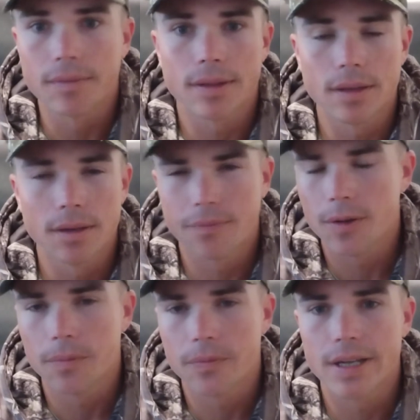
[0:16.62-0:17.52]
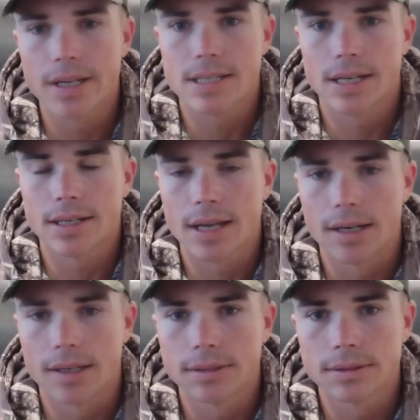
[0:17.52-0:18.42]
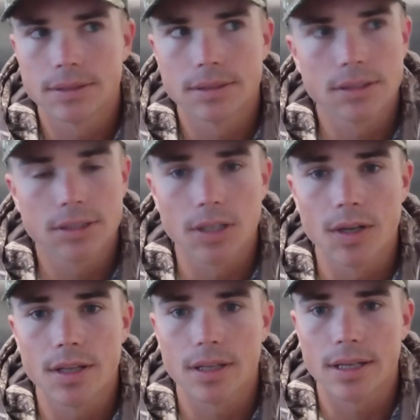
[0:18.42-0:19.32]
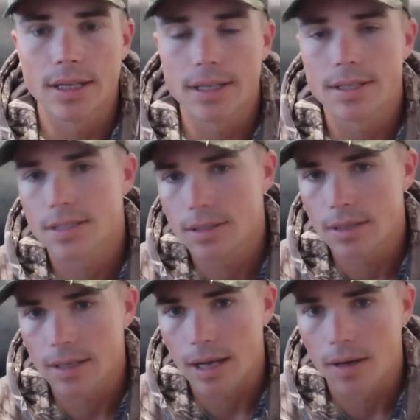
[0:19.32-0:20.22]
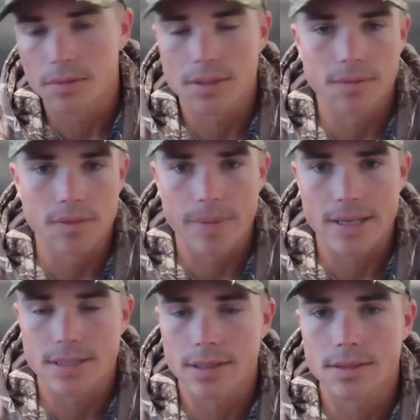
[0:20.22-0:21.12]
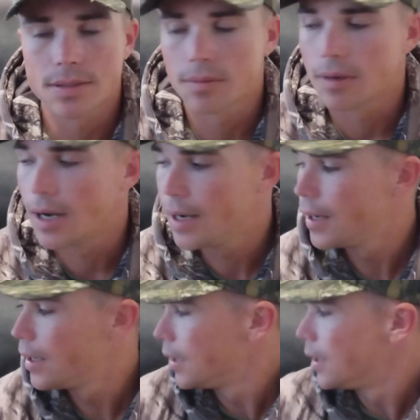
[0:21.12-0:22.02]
a few things in, kind of show you the ins and outs of the basics, right?